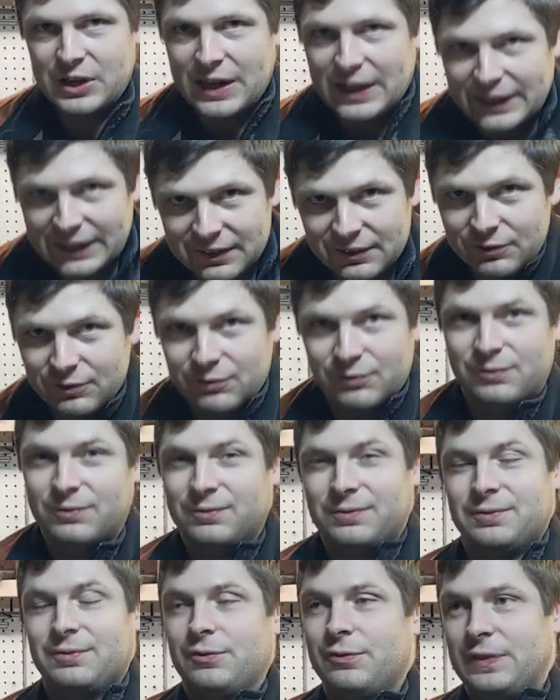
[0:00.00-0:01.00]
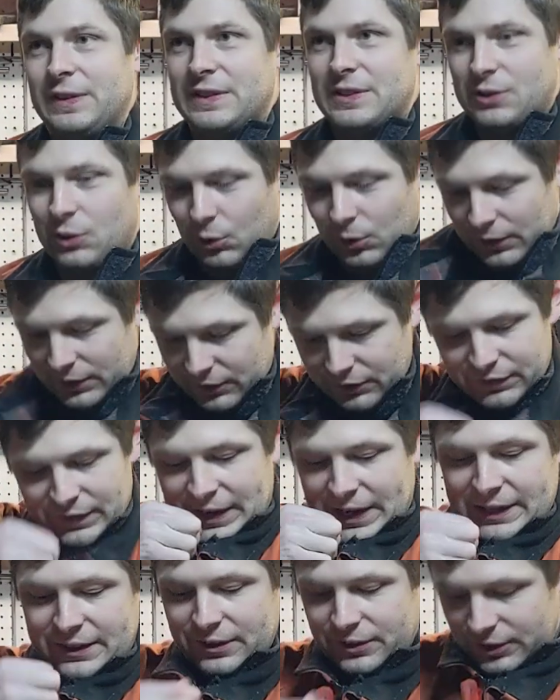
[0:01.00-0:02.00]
jacket fits totally fine